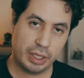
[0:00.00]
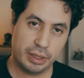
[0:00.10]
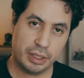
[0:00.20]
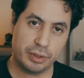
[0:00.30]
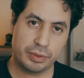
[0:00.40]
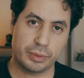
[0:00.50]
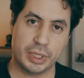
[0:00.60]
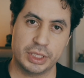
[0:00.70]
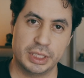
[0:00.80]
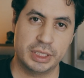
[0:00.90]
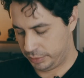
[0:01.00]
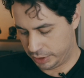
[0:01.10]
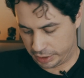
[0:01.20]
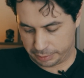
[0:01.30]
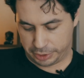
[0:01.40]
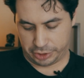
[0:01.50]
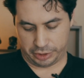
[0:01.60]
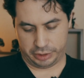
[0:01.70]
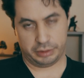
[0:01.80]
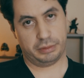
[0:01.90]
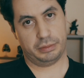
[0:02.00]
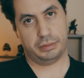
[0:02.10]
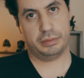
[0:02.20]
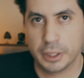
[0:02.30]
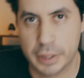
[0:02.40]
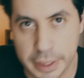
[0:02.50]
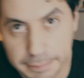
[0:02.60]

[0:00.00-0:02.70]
Thank you for watching. You like my shirt? All right.